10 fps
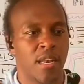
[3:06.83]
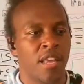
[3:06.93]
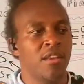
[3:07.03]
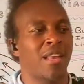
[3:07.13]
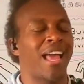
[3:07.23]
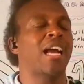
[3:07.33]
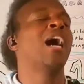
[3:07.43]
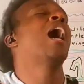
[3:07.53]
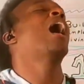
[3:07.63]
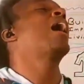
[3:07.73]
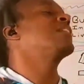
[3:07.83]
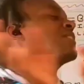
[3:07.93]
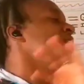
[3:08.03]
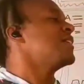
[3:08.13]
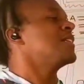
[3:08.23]
And you're like, I
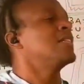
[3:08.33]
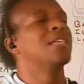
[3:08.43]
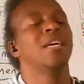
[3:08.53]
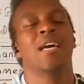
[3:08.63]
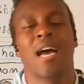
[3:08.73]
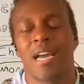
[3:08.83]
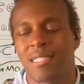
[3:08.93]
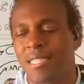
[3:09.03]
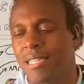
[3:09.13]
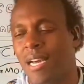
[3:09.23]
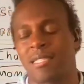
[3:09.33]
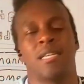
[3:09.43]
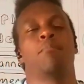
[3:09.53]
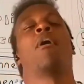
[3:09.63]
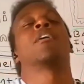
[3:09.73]
shouldn't
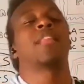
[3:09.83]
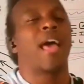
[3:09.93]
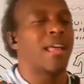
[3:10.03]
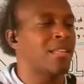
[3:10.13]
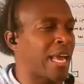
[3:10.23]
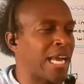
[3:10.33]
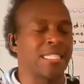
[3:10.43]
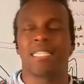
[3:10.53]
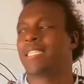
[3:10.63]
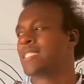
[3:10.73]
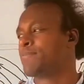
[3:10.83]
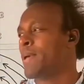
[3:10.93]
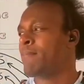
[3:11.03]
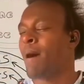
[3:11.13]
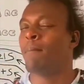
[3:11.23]
have bought that. Like, I shouldn't have
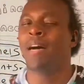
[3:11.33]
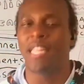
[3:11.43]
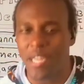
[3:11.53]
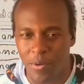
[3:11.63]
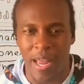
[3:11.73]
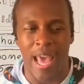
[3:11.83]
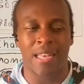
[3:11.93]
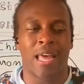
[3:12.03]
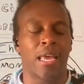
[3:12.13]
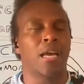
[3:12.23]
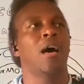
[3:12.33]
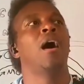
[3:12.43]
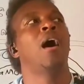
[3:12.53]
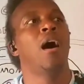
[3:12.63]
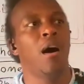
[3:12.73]
spent my money on that. Like,
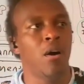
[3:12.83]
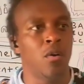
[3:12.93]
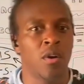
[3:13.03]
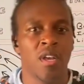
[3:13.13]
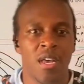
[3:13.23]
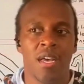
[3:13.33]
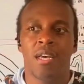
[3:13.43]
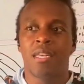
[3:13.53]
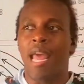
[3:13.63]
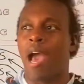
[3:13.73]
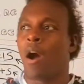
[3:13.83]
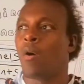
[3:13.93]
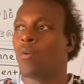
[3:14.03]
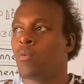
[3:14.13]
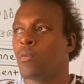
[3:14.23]
oh.
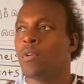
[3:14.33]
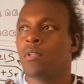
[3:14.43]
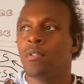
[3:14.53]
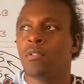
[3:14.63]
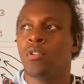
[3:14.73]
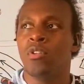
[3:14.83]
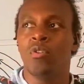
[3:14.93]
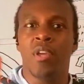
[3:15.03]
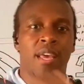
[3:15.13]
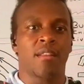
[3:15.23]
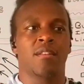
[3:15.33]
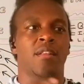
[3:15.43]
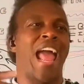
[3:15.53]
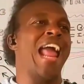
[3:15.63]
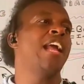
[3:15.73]
Now, do you get
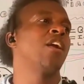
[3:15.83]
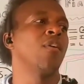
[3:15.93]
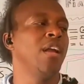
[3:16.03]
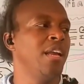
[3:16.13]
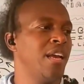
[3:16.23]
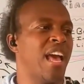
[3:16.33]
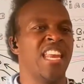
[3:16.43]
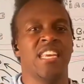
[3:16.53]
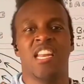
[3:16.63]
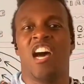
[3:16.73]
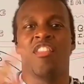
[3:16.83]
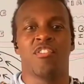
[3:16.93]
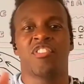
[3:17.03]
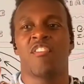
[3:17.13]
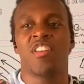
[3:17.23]
angry and then the other
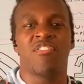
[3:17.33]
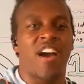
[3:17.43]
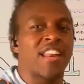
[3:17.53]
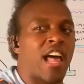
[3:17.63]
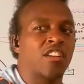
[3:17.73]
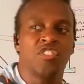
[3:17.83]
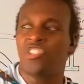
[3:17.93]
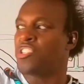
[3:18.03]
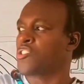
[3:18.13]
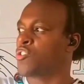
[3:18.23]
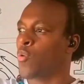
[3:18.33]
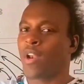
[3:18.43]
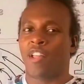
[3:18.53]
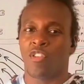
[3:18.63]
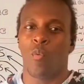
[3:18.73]
$75 you just throw it
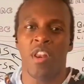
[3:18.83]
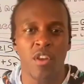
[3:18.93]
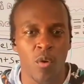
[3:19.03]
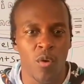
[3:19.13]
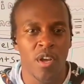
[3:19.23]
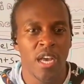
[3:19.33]
out the window?